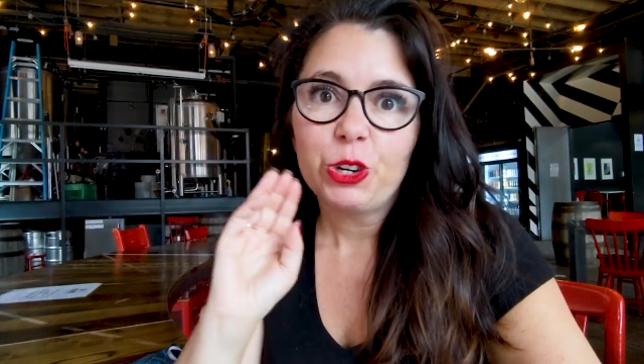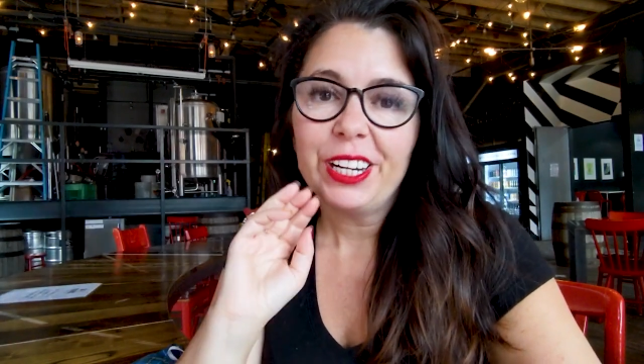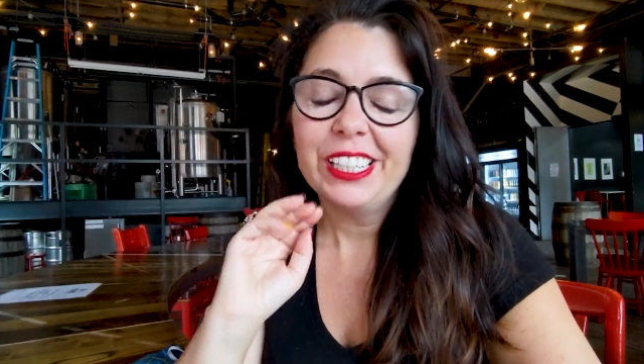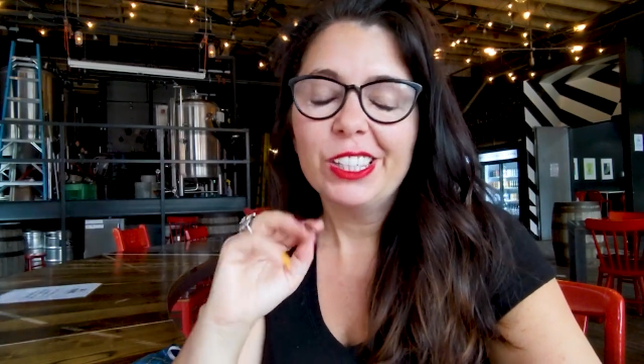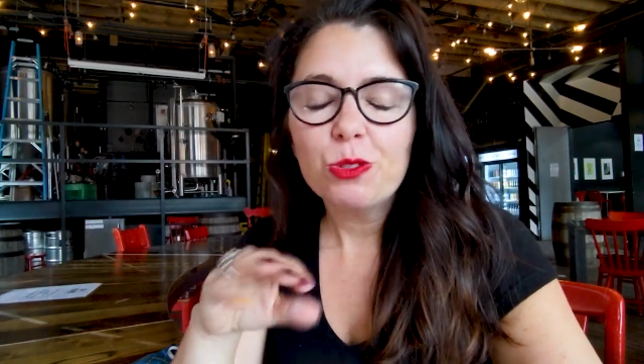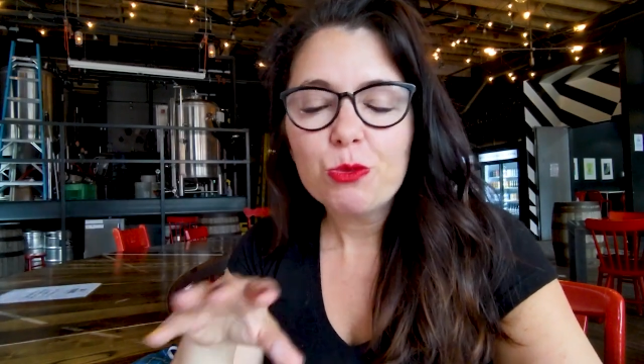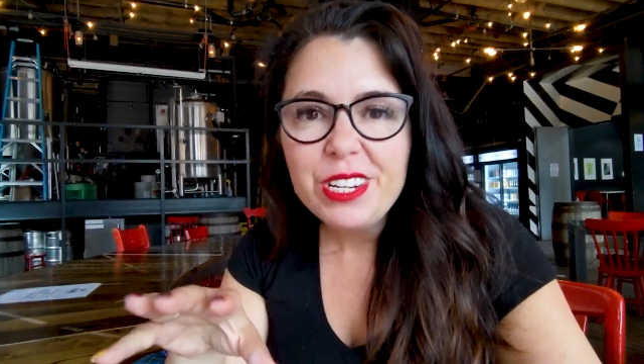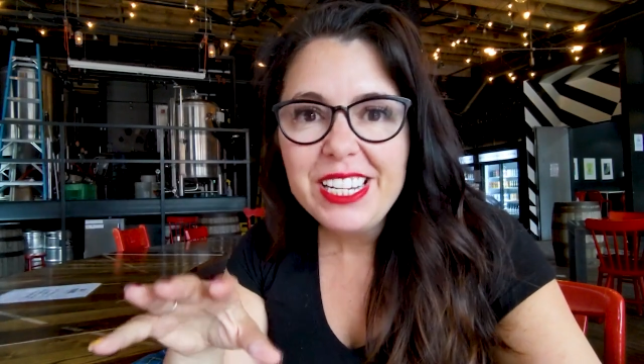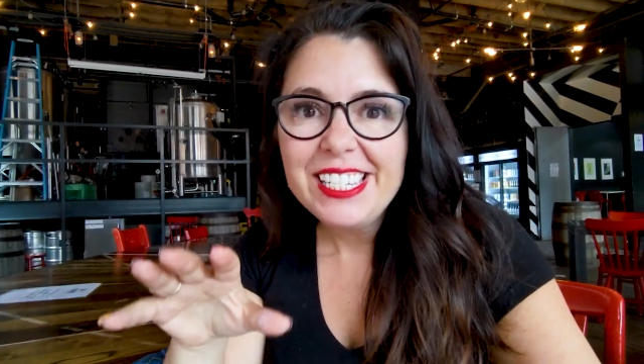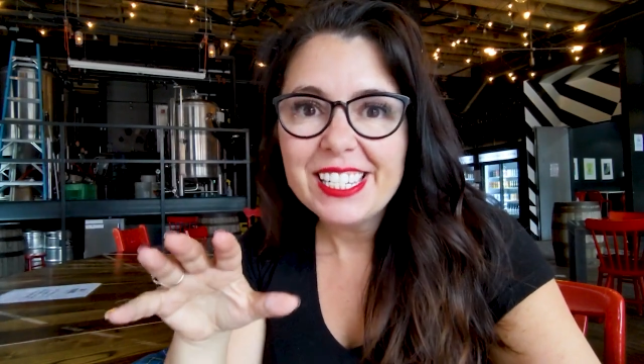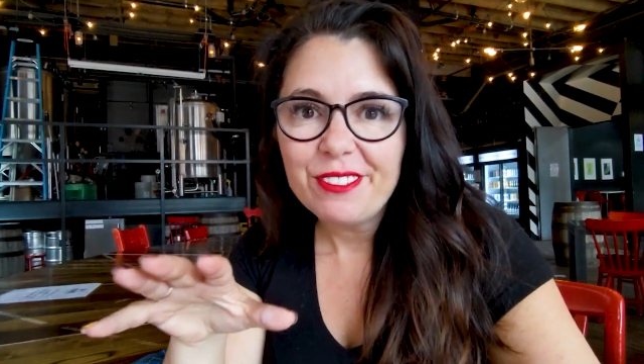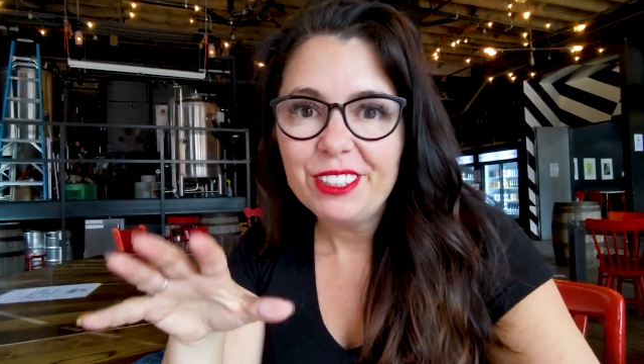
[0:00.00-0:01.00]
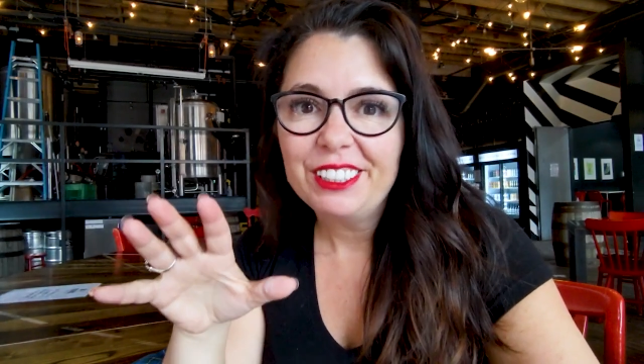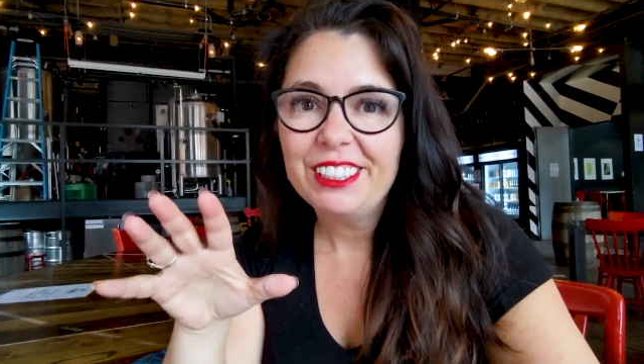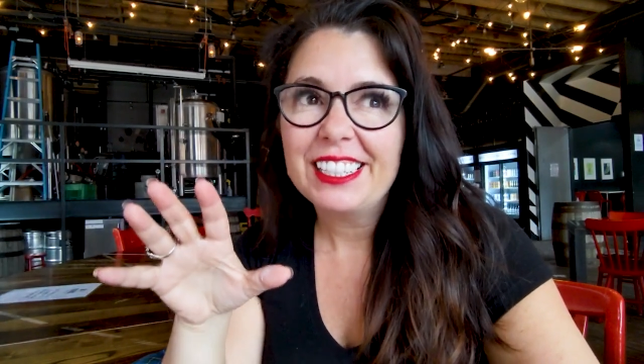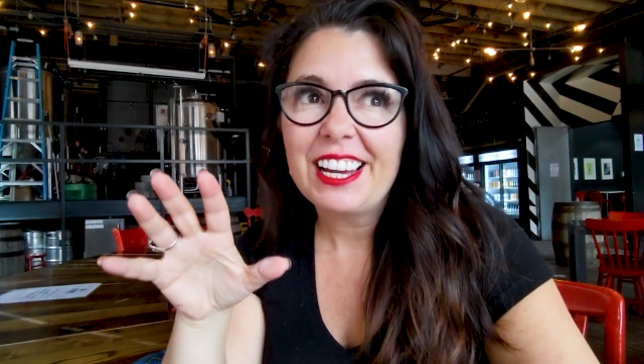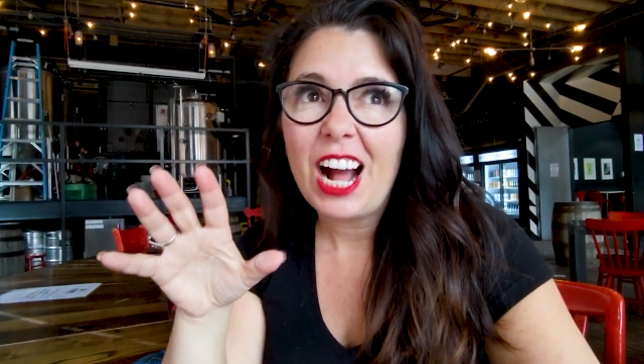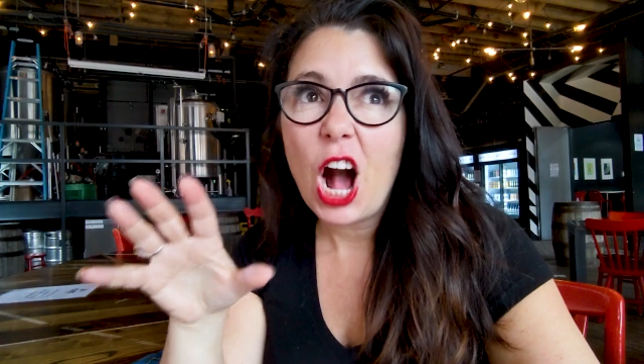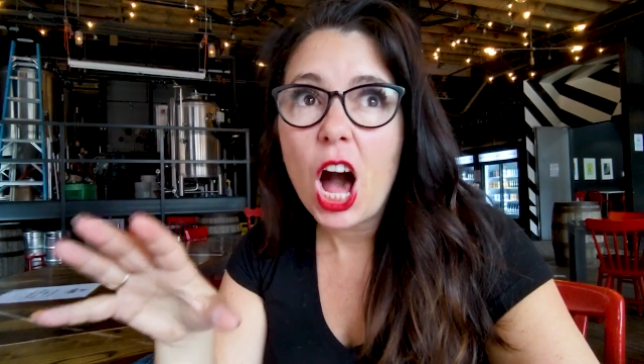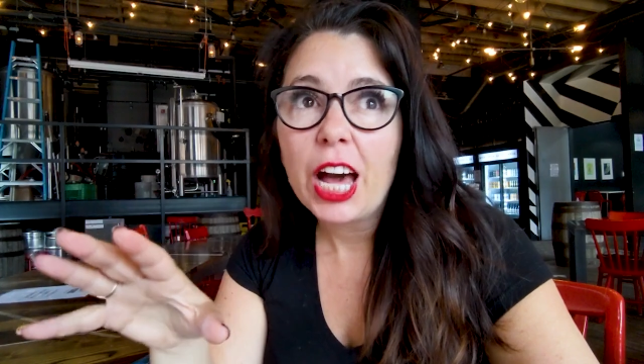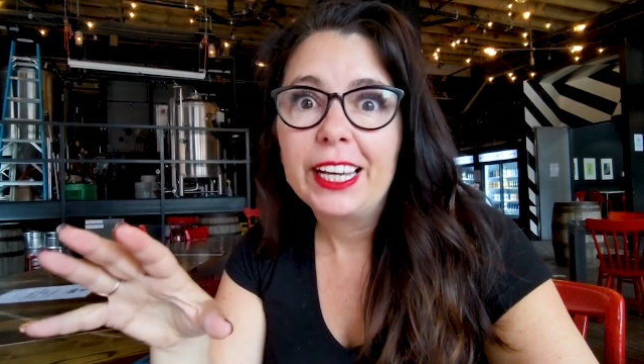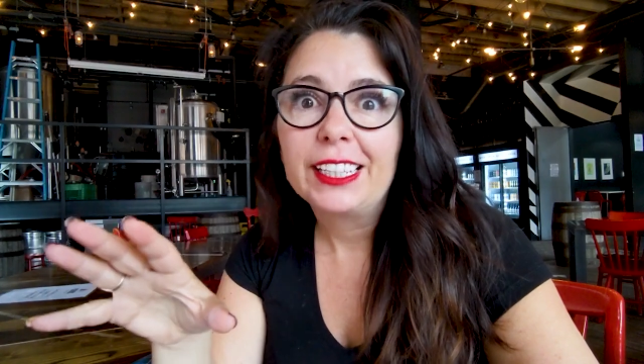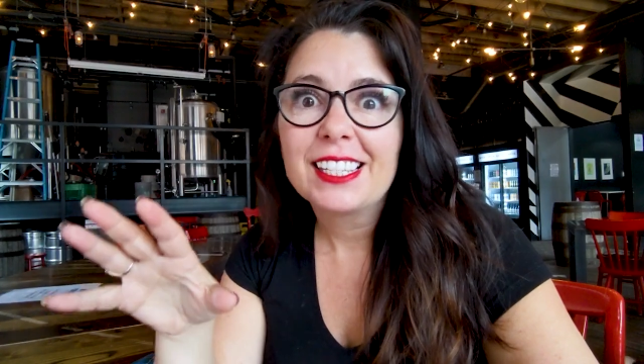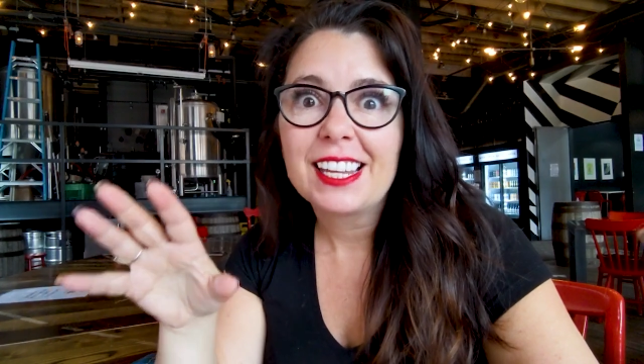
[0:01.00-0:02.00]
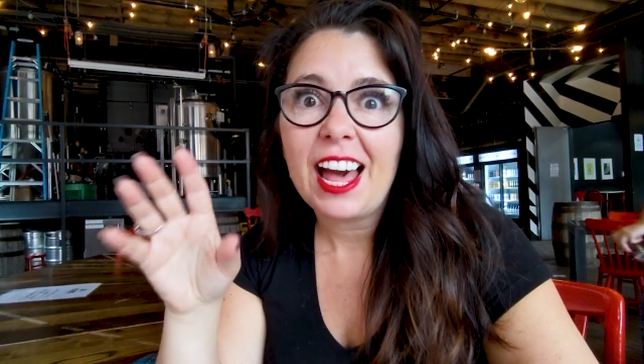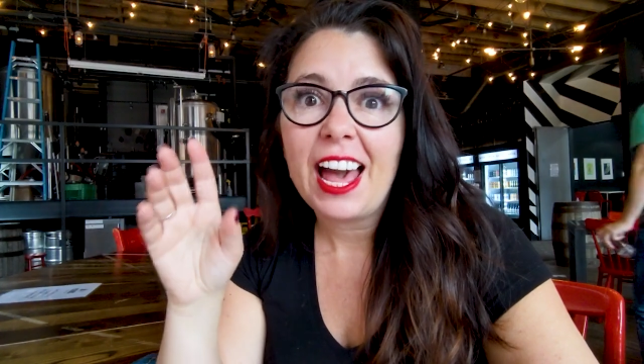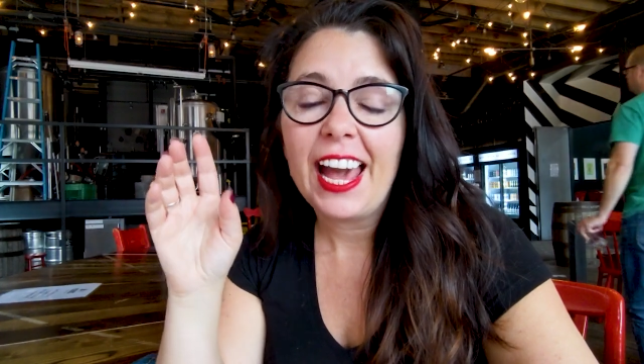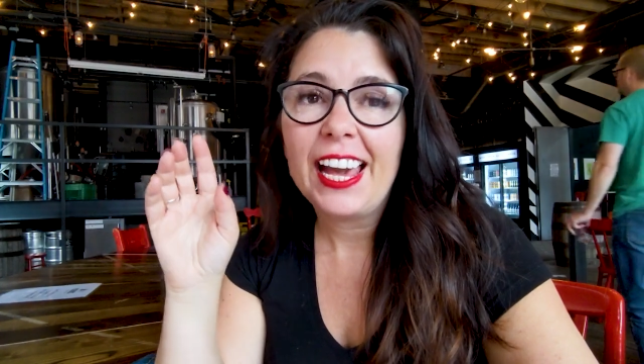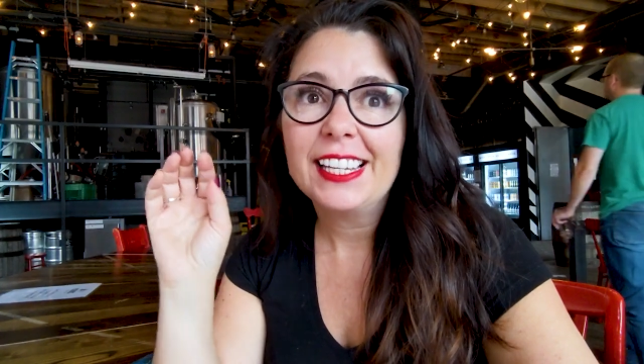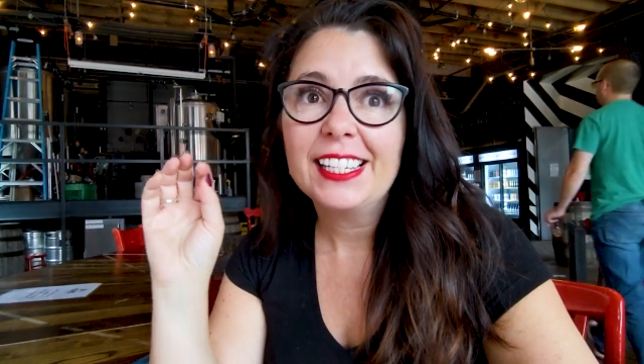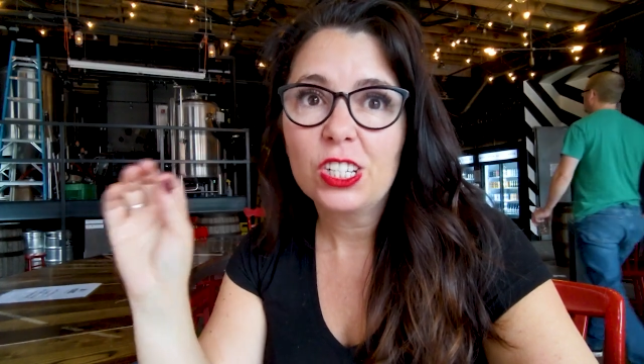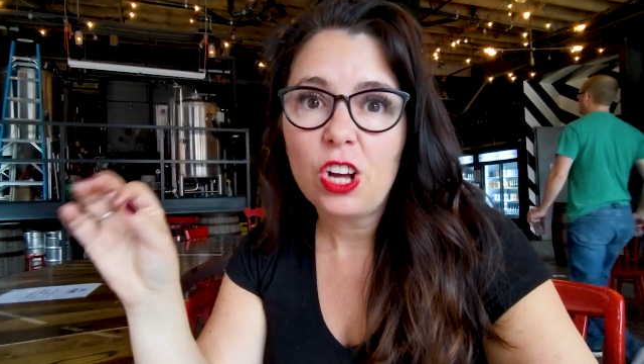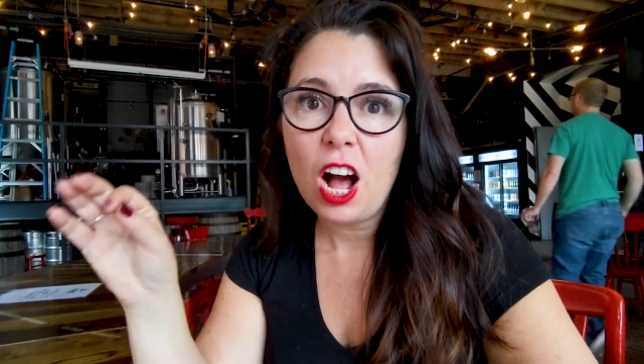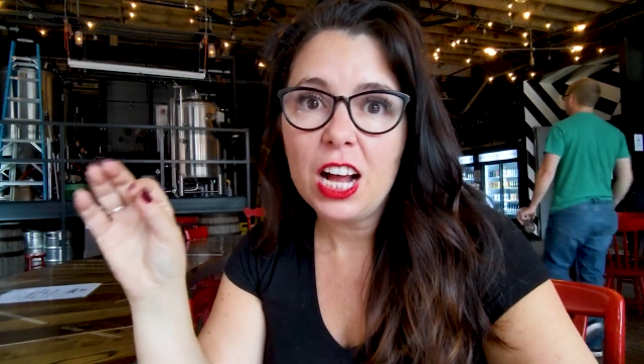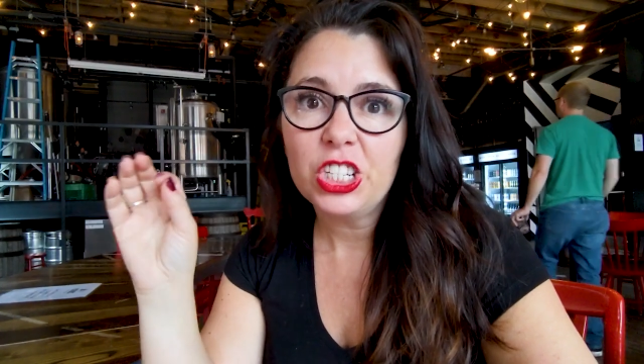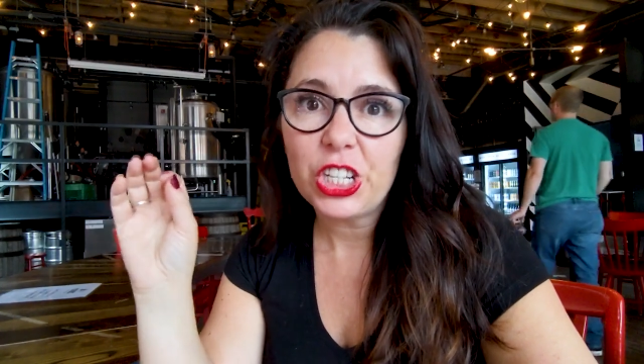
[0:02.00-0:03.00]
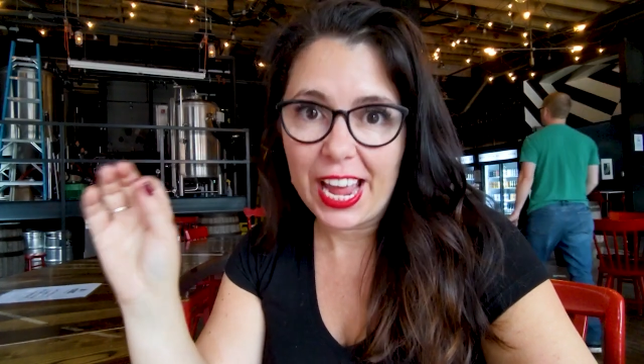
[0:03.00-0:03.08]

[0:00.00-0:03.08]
trying 3 different kinds: a Scotch